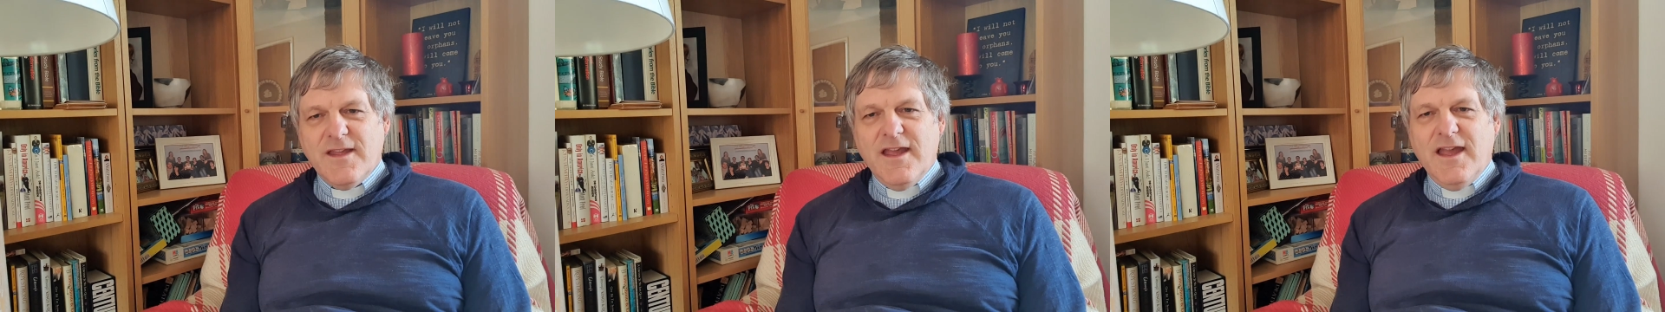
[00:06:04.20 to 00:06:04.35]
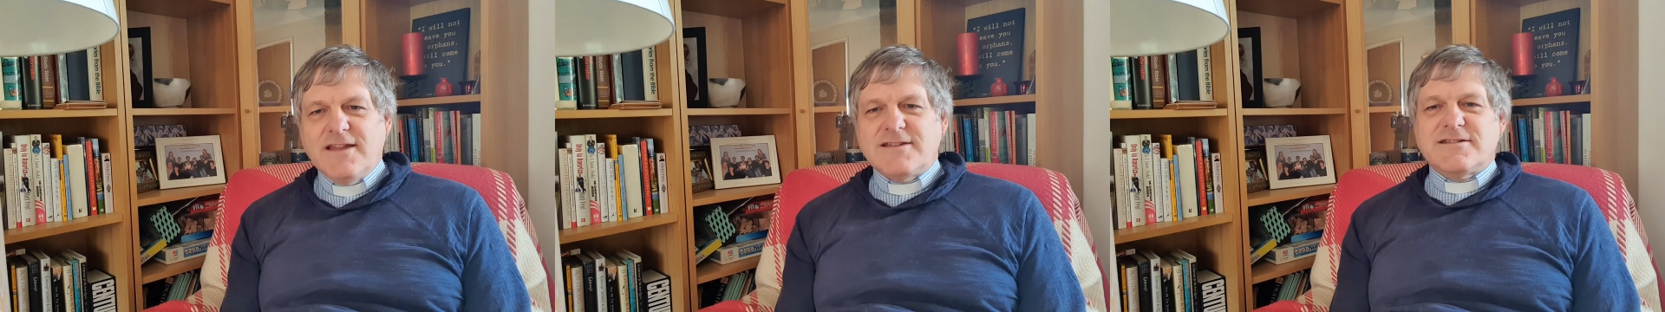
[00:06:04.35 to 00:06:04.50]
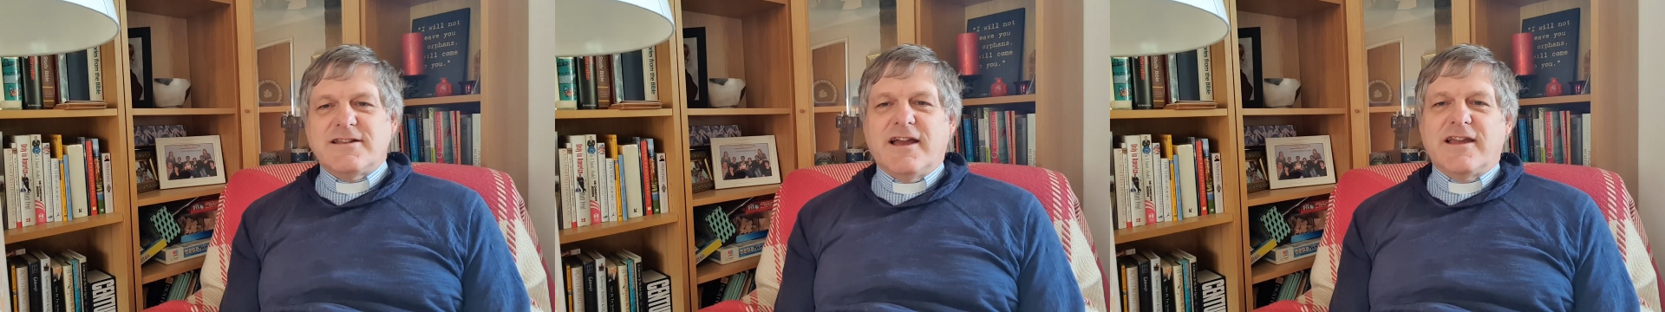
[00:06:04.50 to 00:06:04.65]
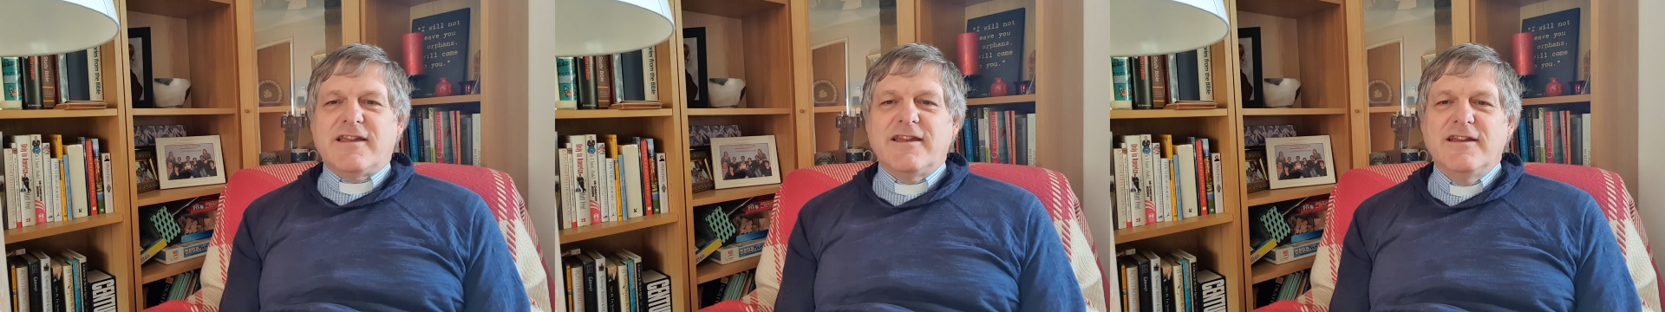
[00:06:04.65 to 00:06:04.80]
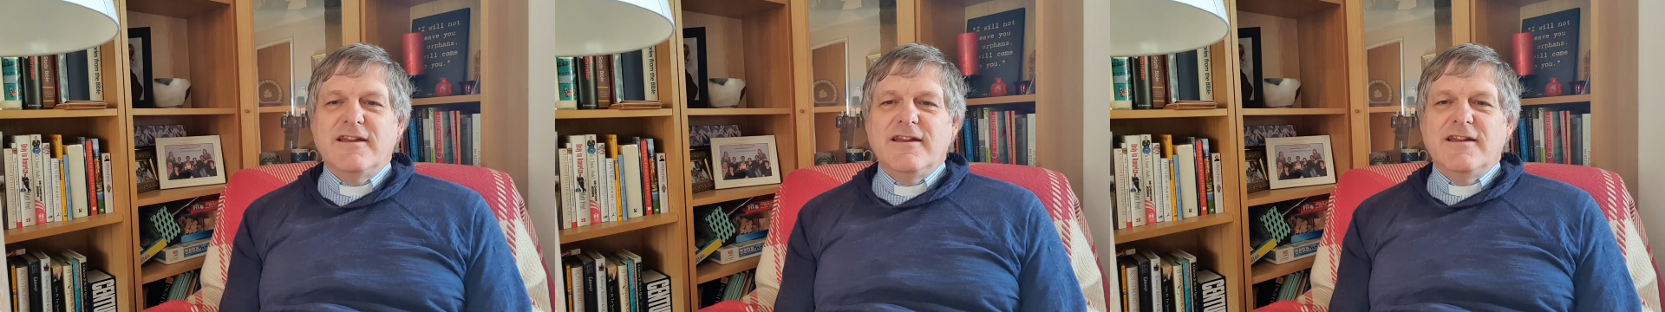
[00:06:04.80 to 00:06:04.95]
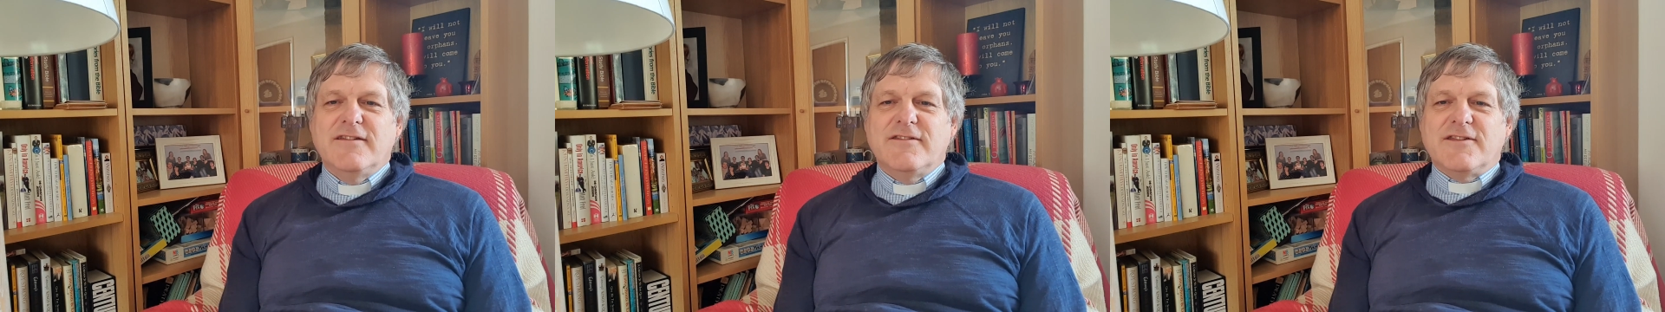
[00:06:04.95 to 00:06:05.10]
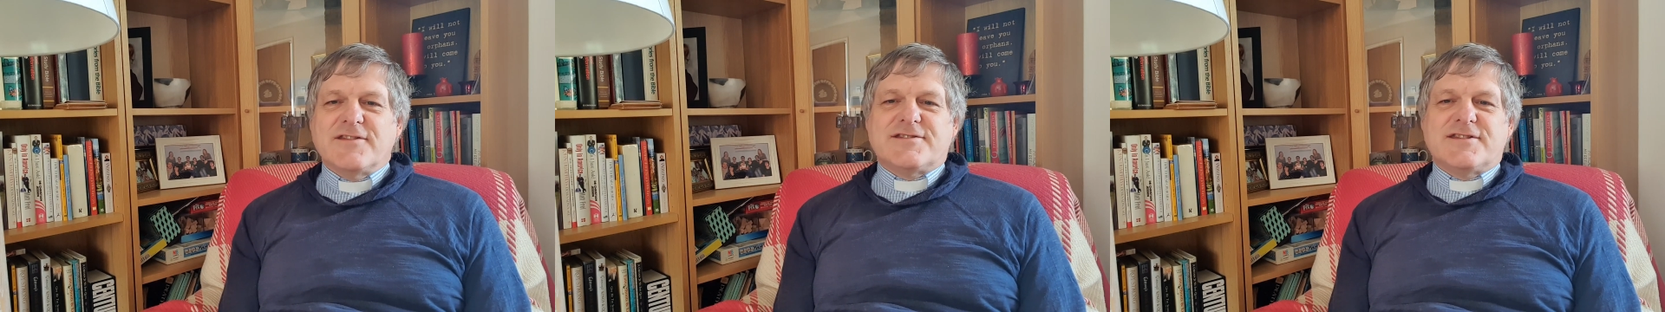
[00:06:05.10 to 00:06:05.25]
It's like
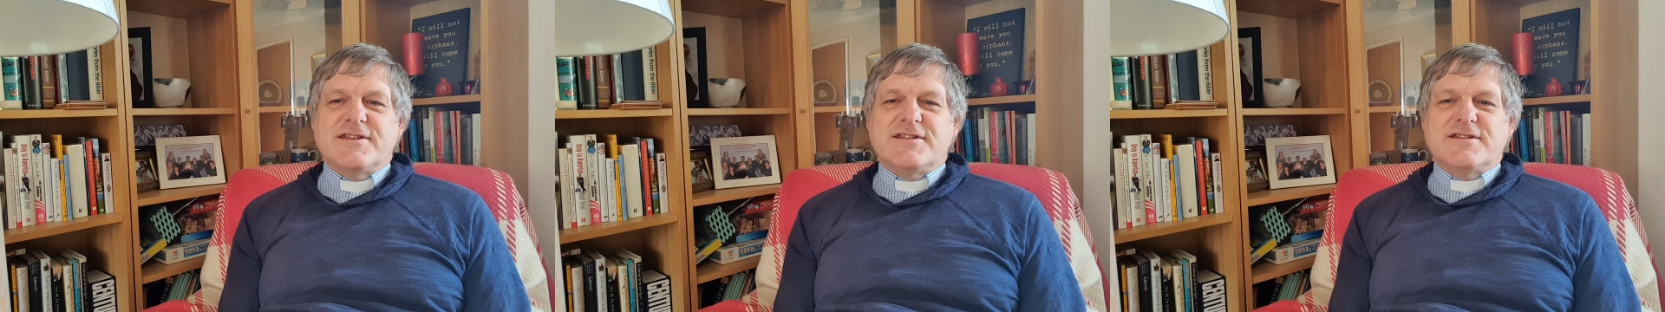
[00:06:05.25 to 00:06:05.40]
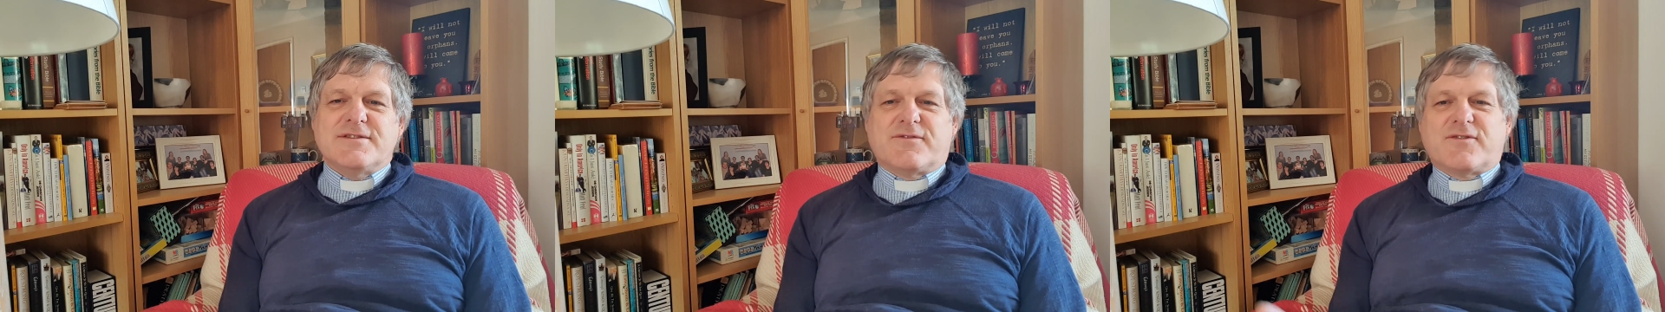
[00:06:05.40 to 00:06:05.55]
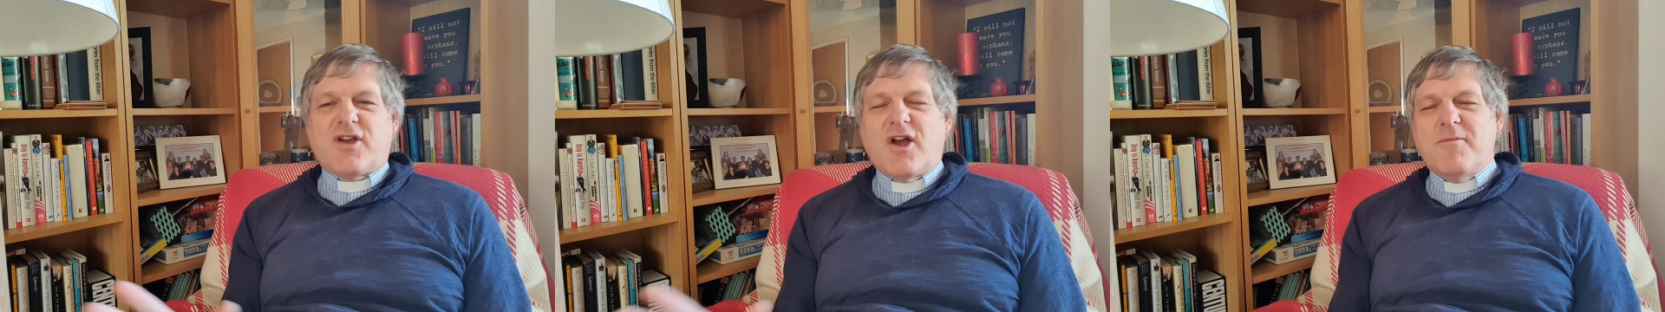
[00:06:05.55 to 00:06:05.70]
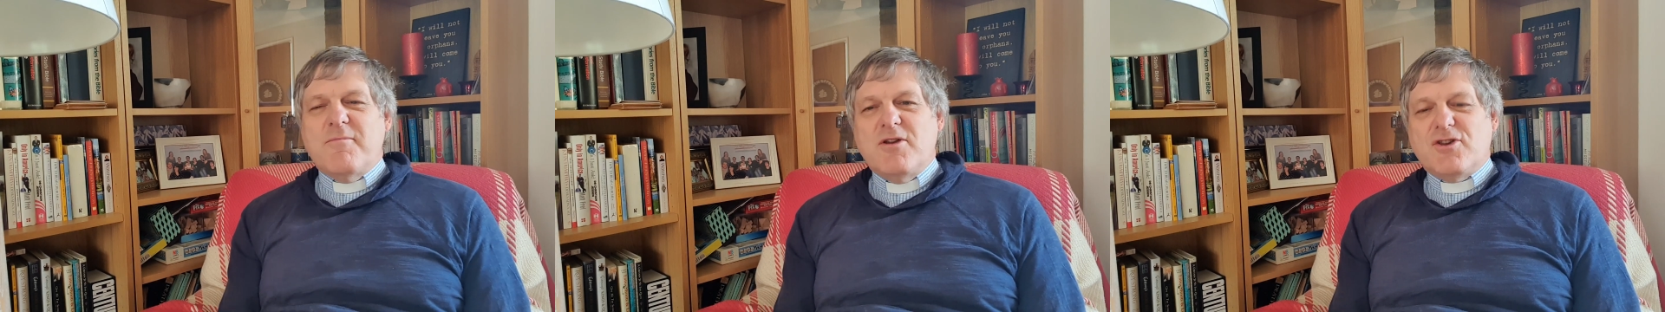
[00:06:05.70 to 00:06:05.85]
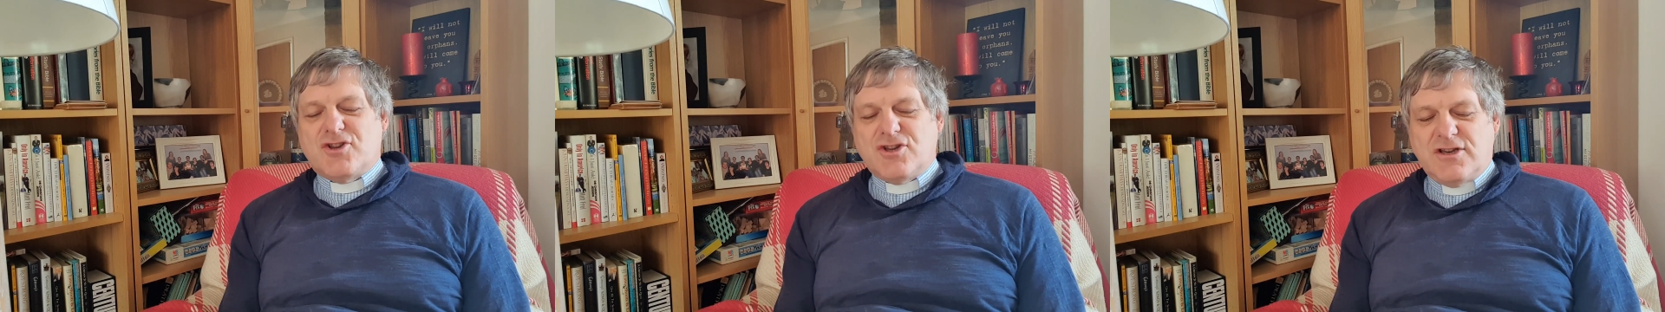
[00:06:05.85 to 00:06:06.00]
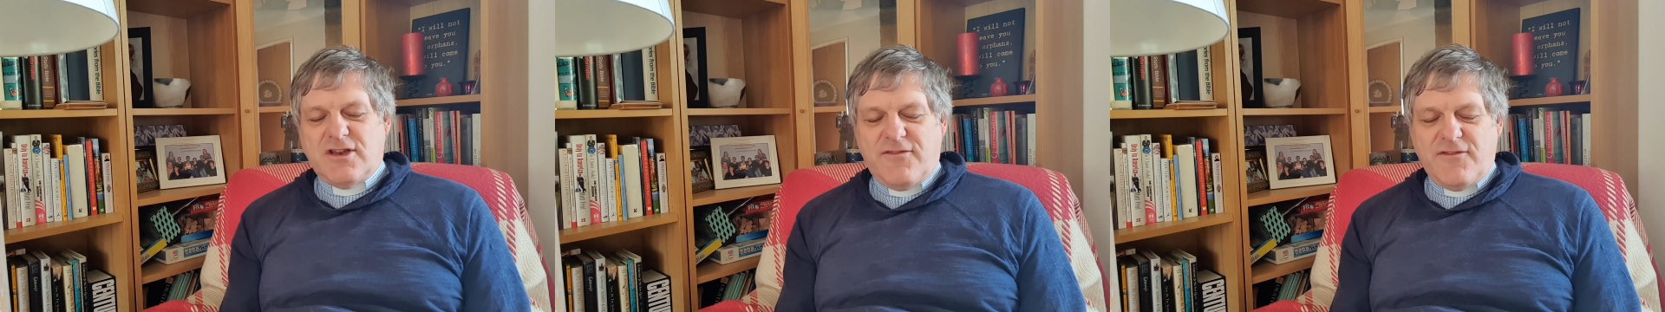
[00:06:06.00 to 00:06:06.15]
the sins of commission